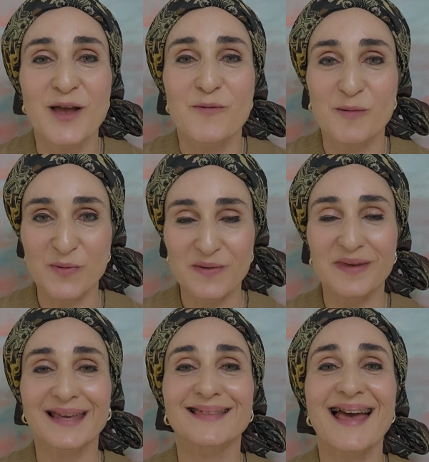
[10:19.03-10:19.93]
We're breathing
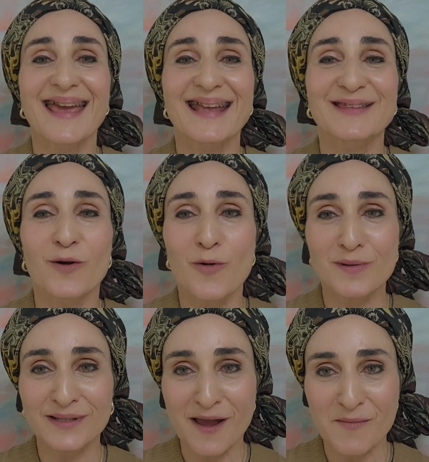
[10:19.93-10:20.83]
in light, the whole
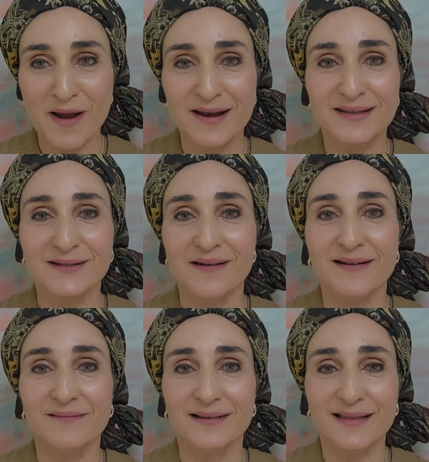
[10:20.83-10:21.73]
entire body is surrounded
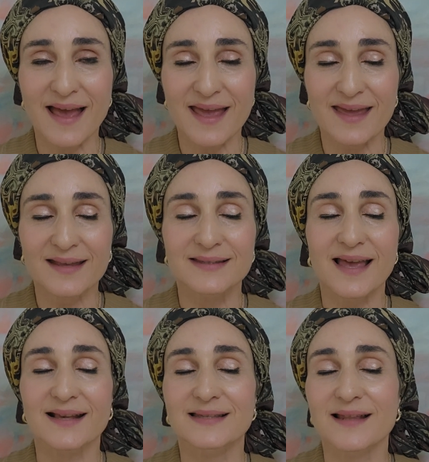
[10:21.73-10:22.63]
with light,
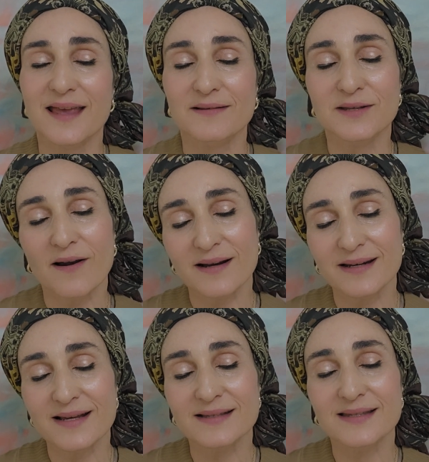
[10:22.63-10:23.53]
exhaling out
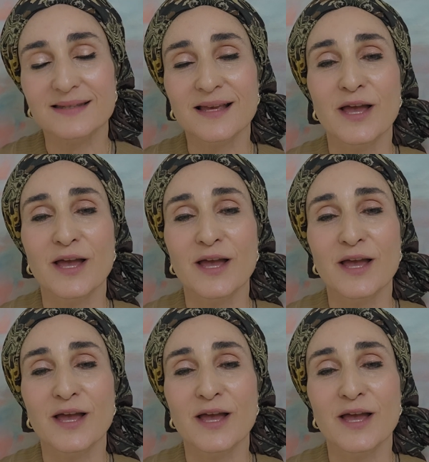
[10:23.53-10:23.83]
darkness.